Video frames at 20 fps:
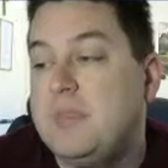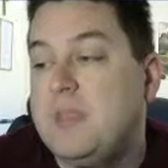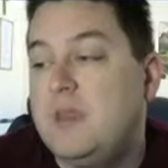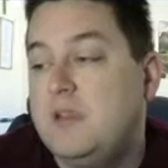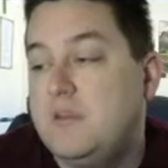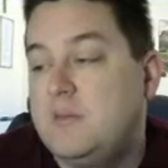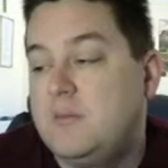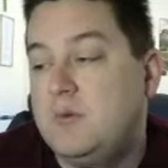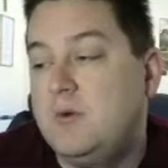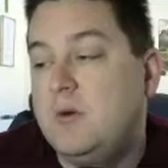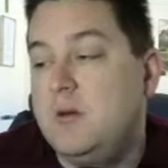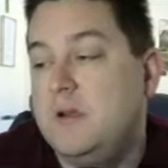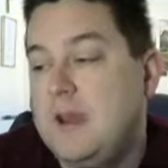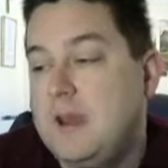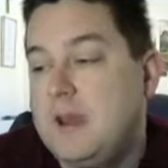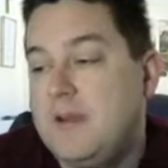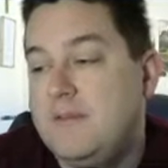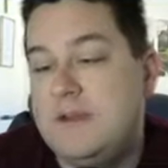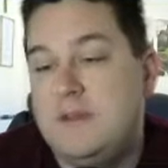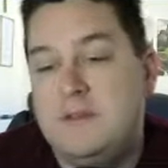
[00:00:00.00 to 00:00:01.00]
it's important
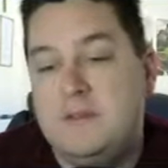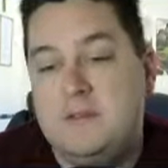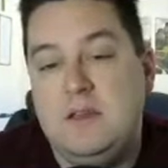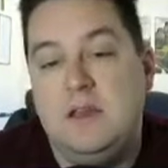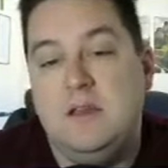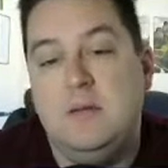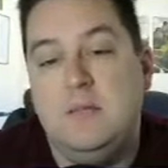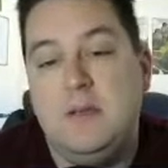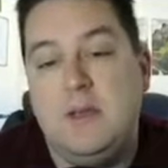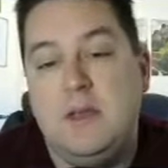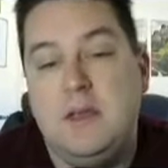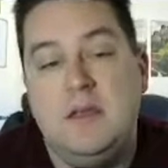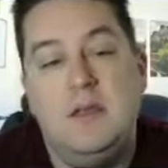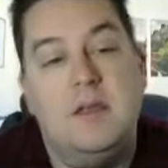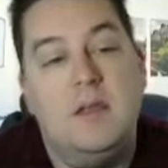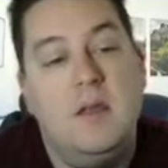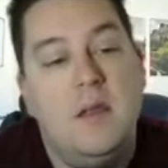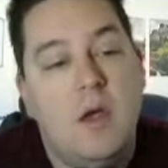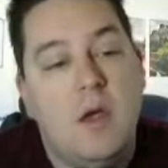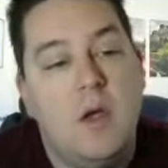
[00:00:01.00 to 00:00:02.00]
to have that steady beat.
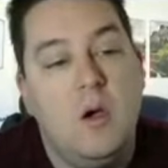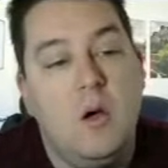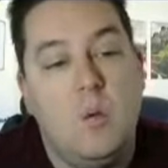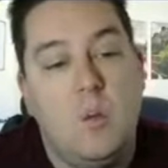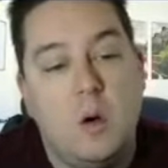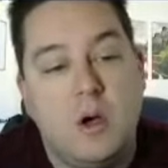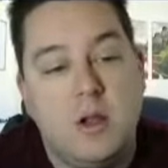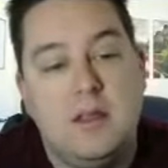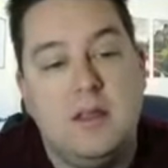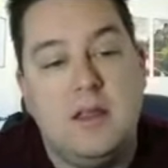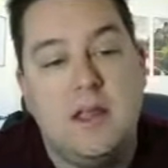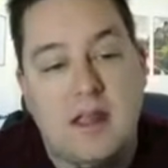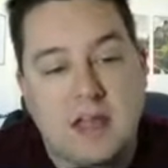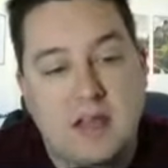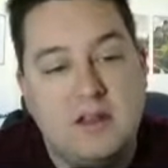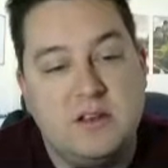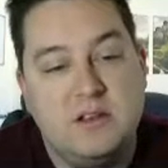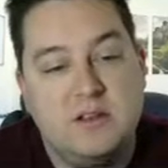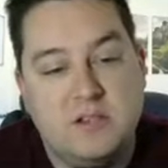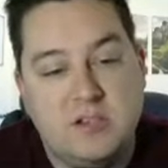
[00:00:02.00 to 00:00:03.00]
1
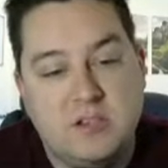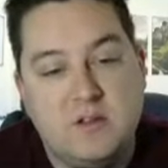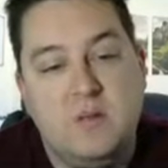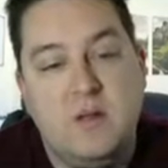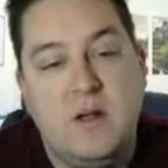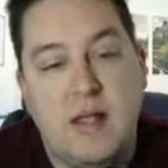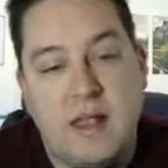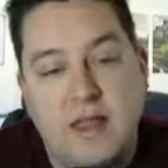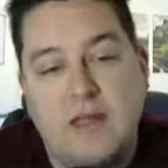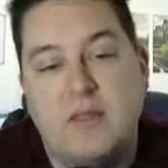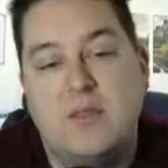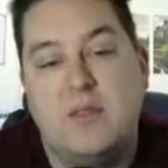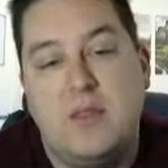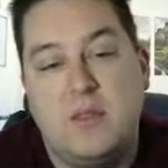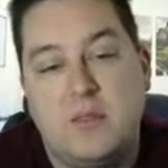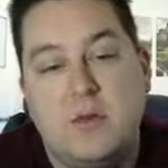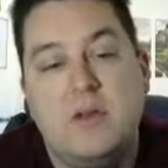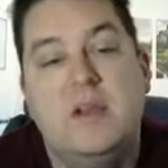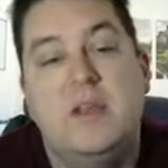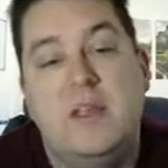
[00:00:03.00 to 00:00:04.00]
and 2 and
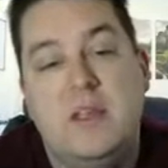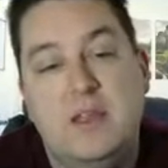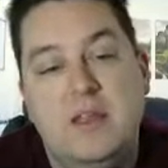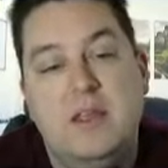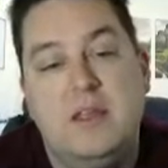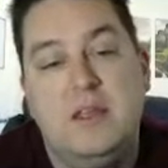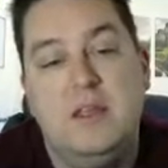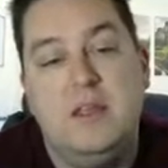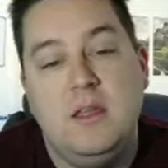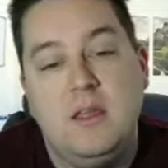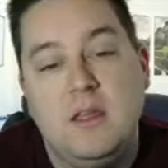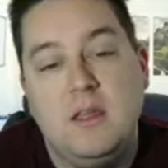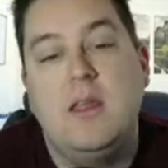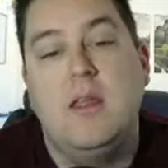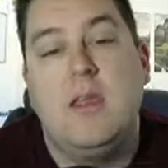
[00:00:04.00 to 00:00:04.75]
3